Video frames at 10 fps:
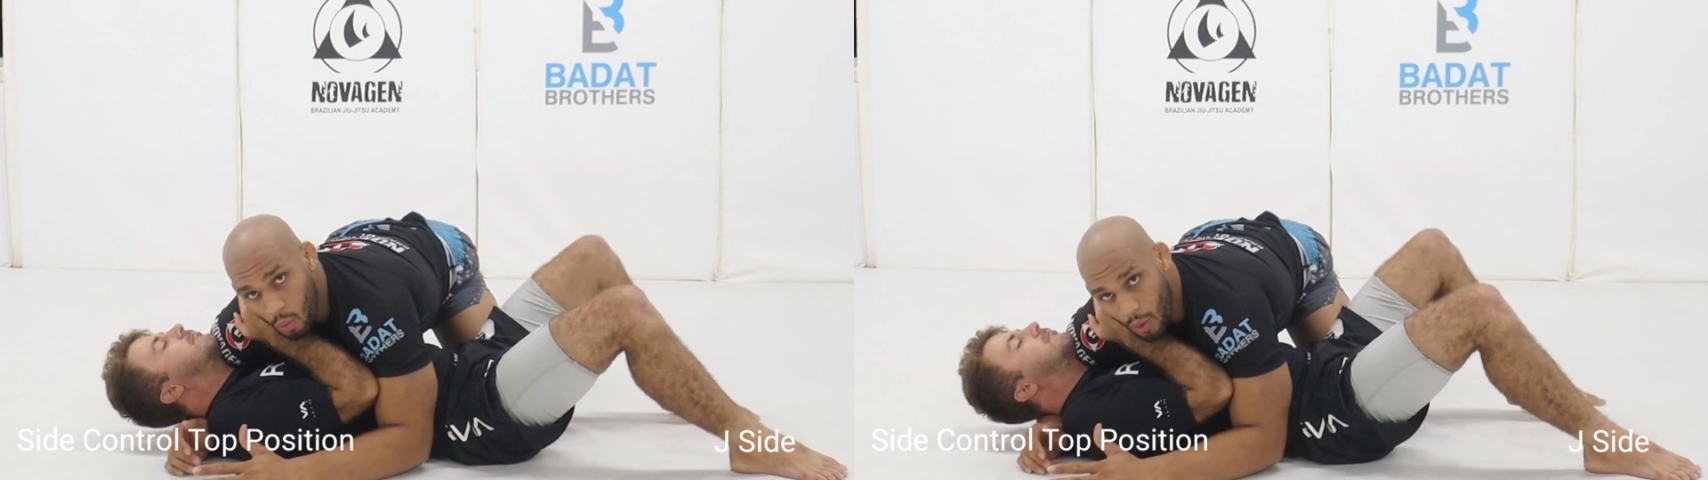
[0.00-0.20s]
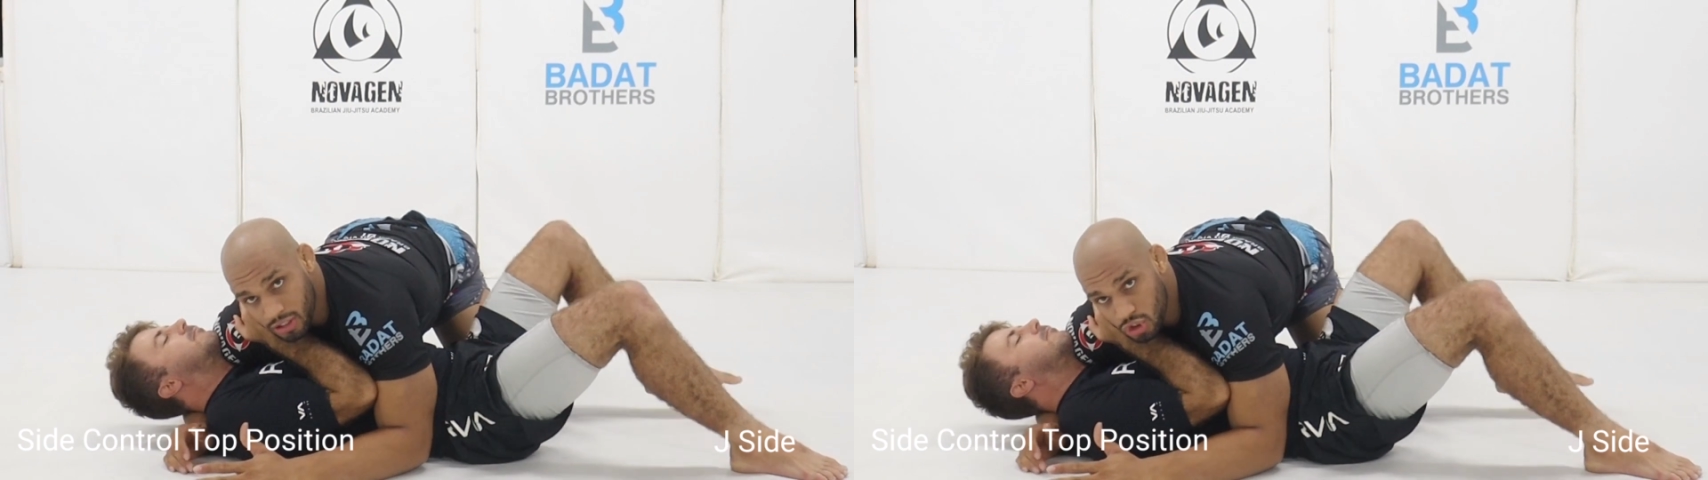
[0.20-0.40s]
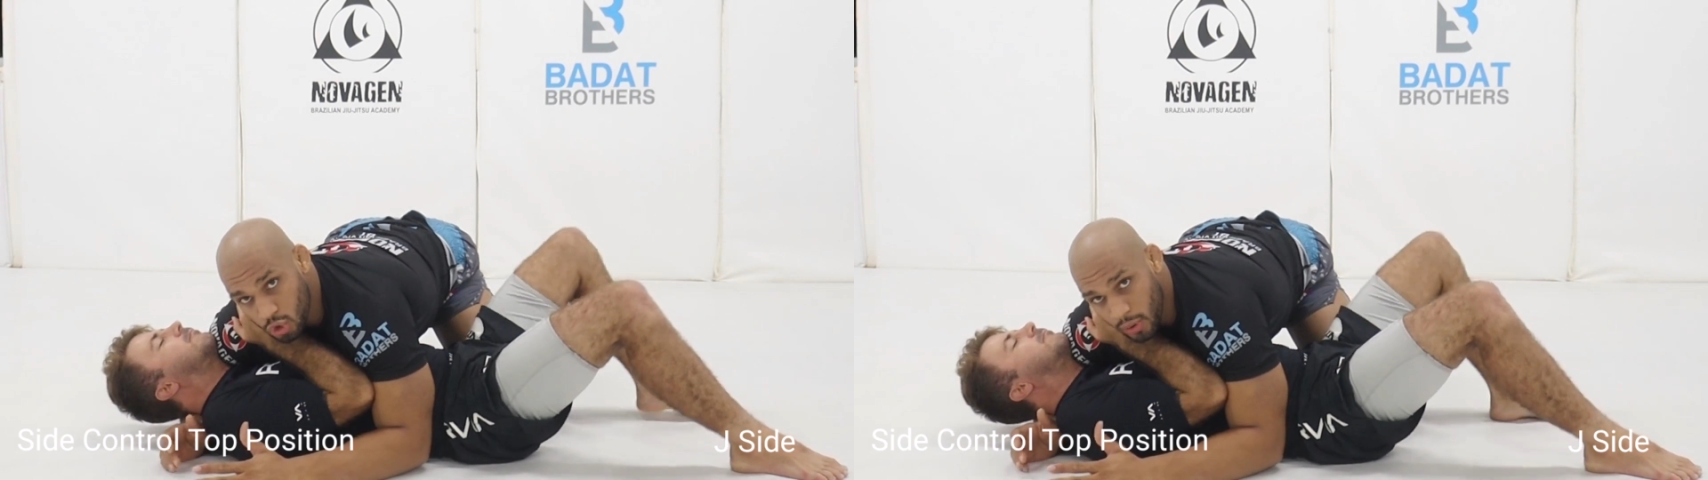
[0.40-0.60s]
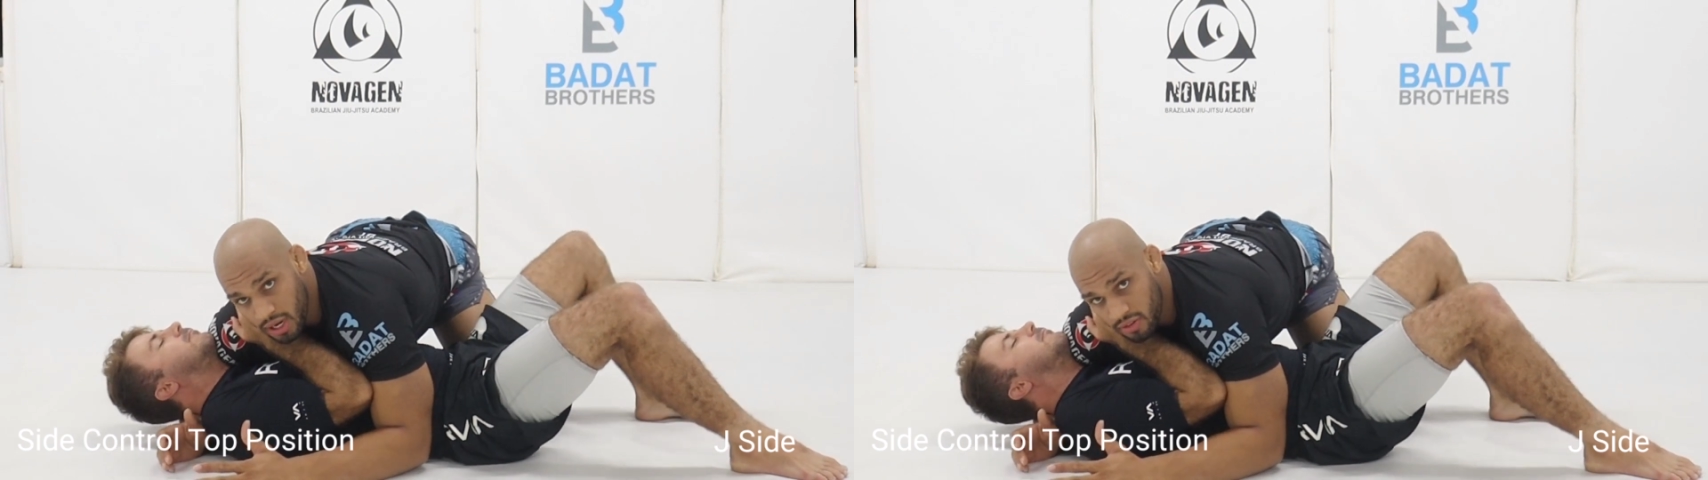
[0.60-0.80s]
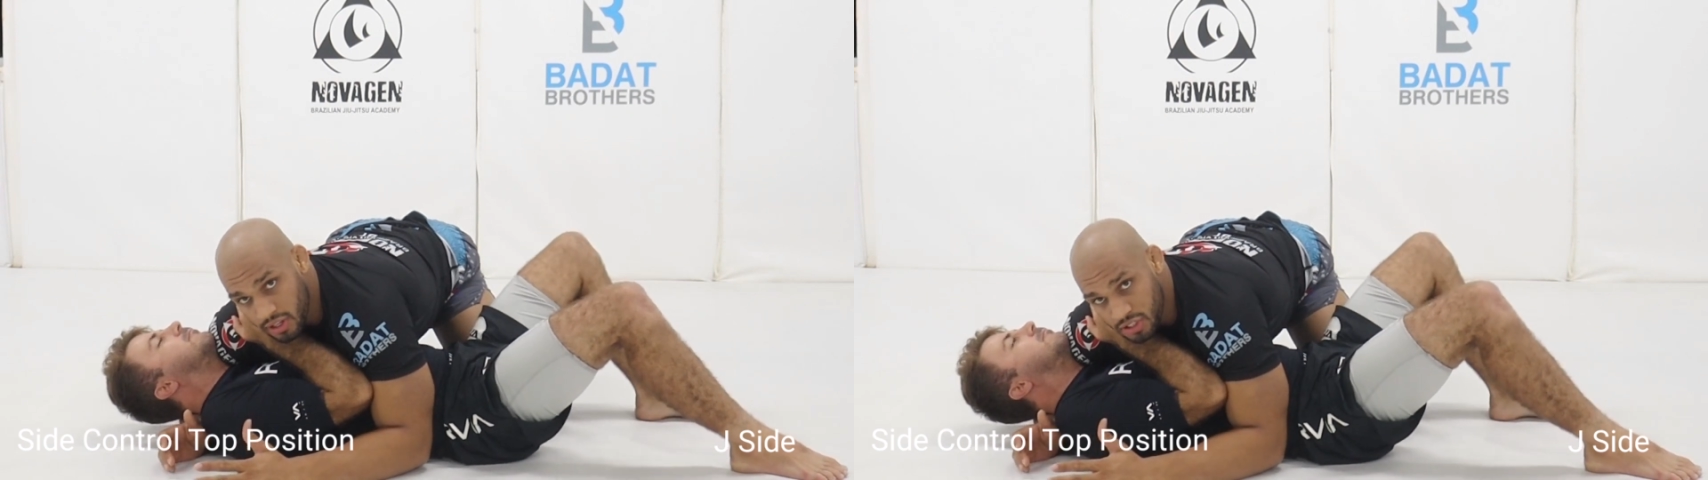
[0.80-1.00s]
Whilst
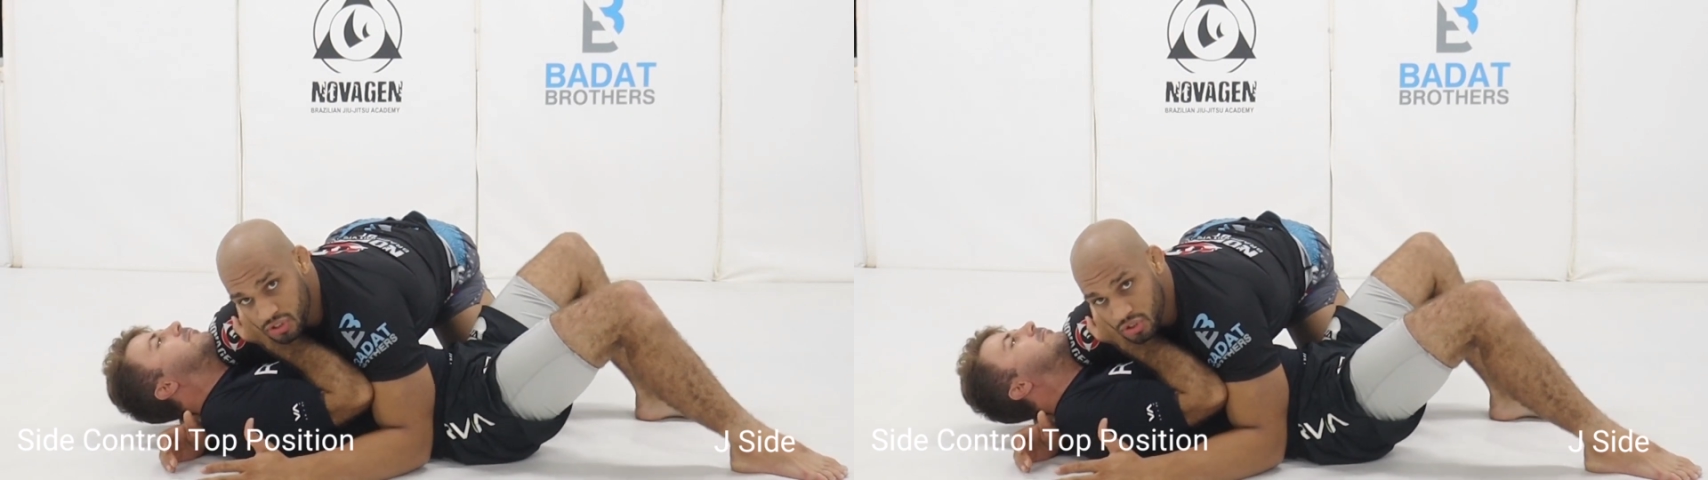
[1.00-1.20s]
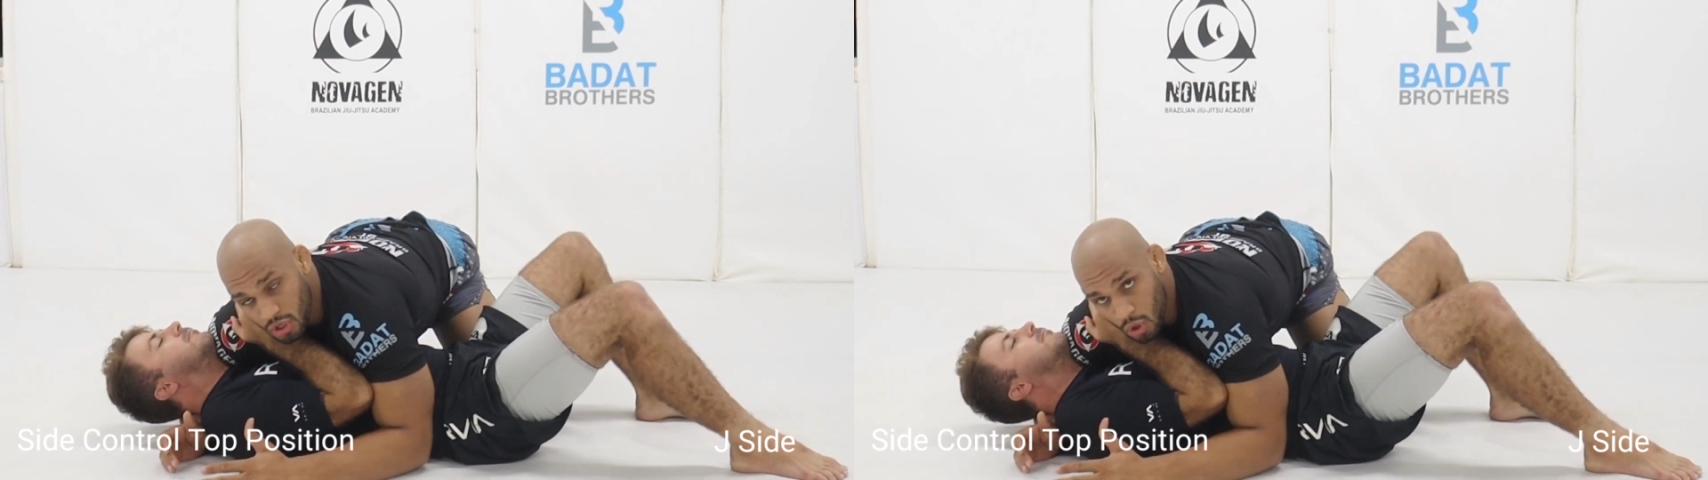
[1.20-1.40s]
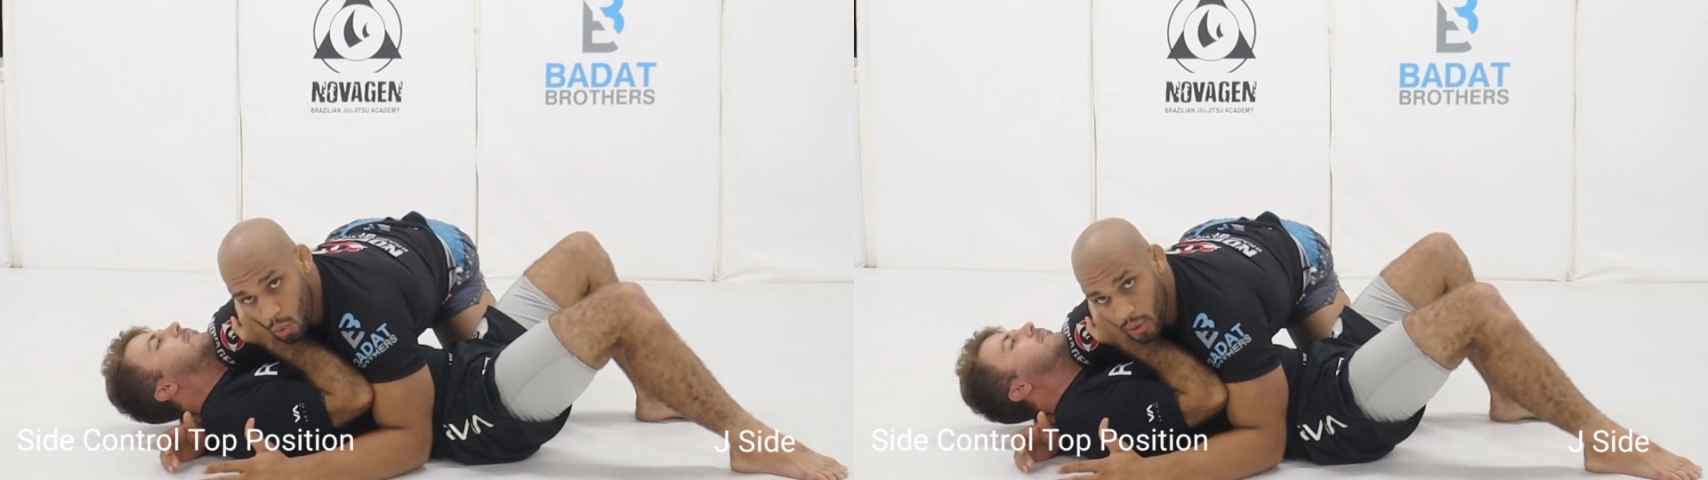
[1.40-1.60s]
doing this,